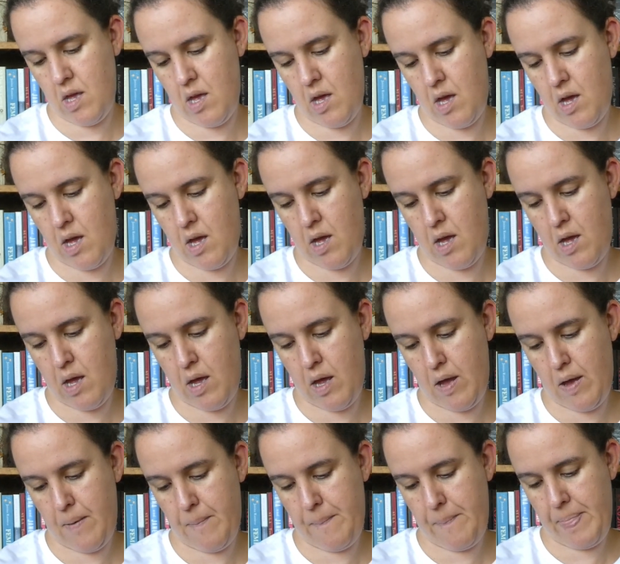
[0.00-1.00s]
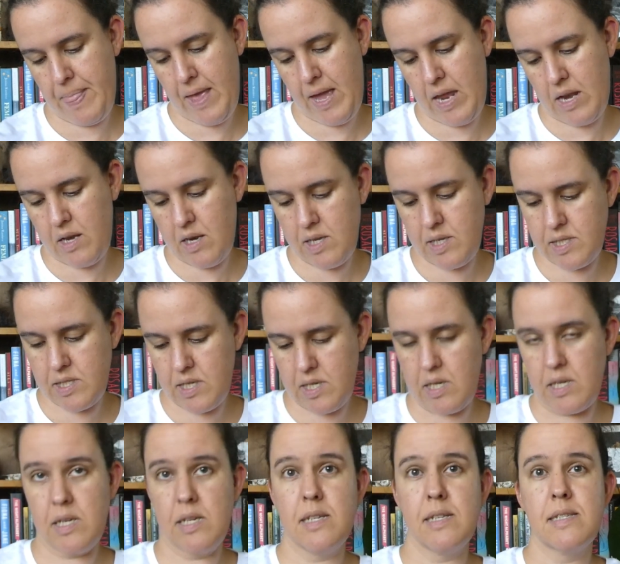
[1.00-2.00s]
And this
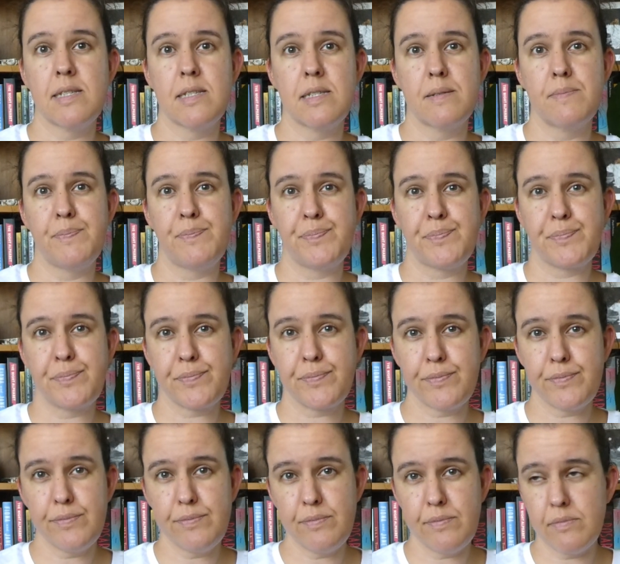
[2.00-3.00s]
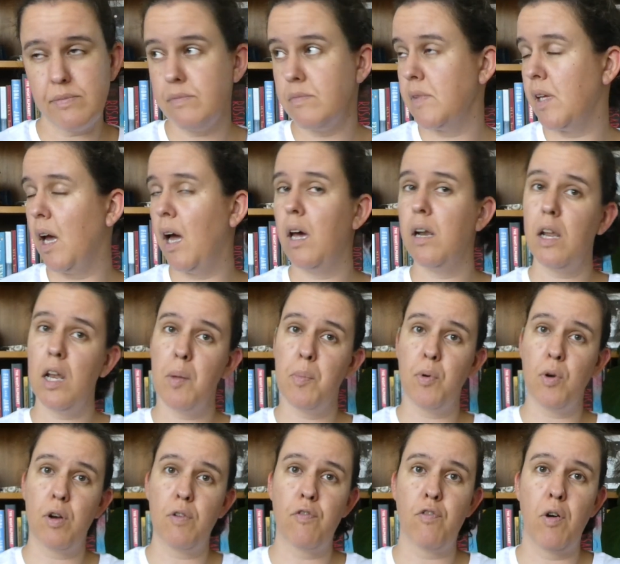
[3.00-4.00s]
is another
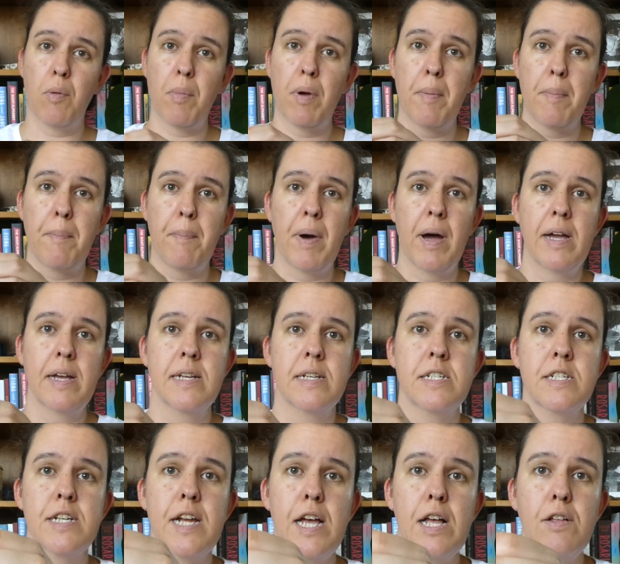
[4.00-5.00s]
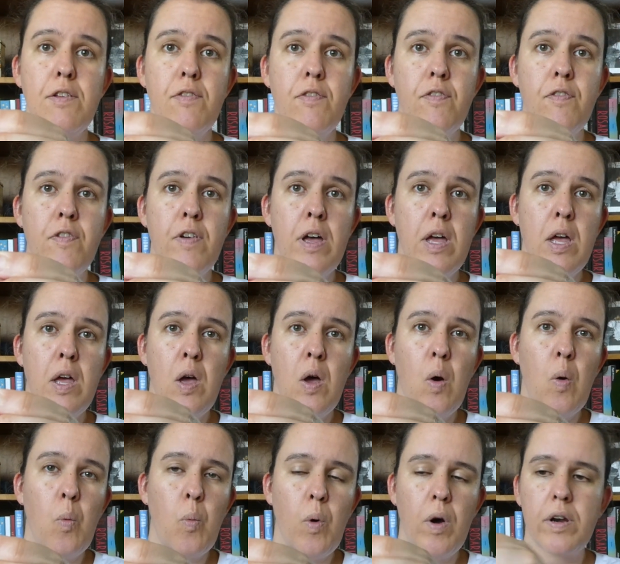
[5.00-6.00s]
book from my shelf.
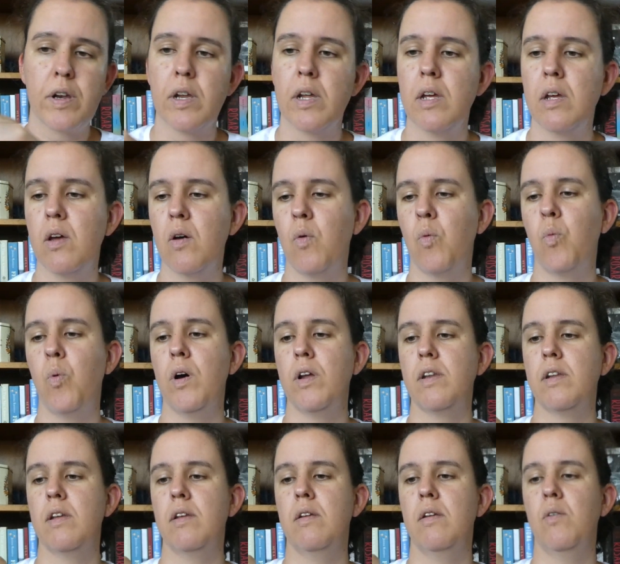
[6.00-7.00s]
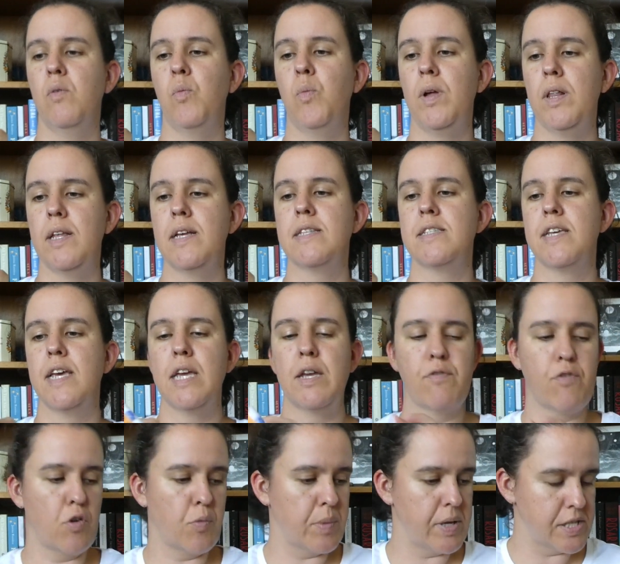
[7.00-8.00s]
What will it take
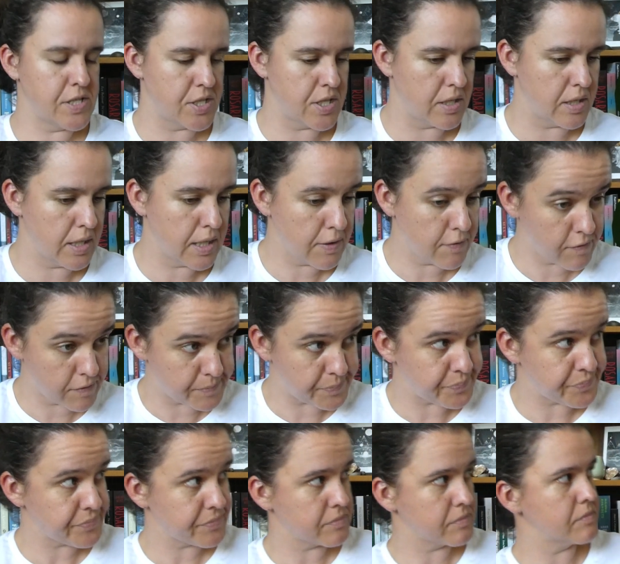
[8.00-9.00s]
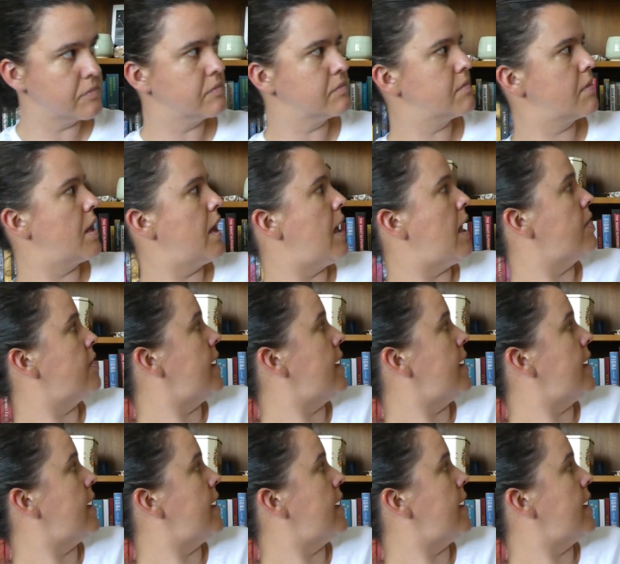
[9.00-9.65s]
for me to leave? And